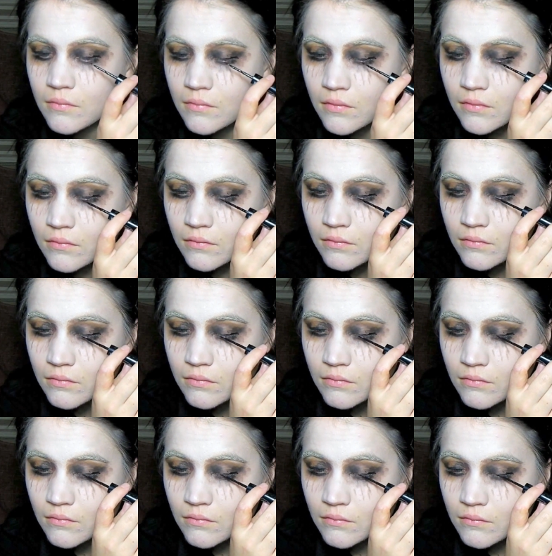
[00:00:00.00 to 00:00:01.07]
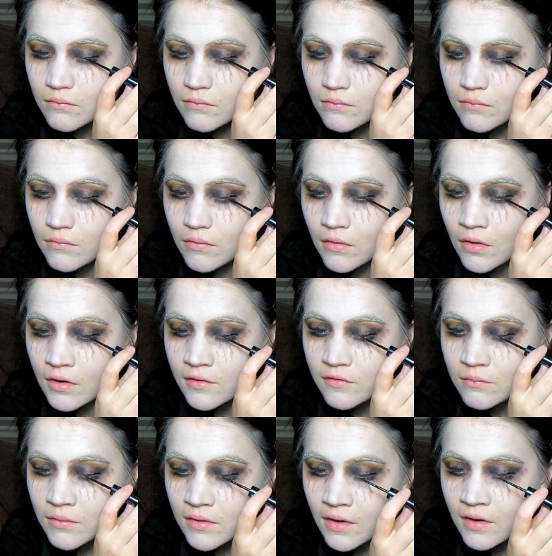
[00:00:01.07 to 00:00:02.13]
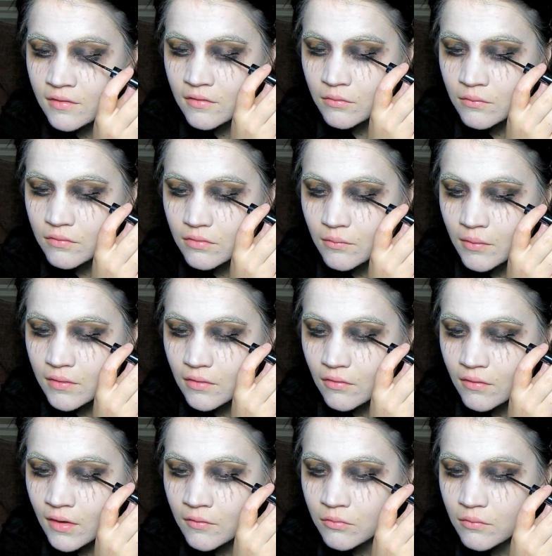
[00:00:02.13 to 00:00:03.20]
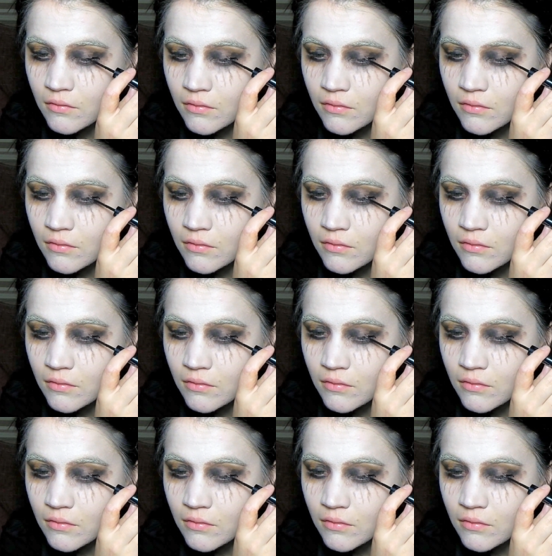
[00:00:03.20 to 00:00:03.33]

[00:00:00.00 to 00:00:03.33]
well, early to mid-80s was when the crimes were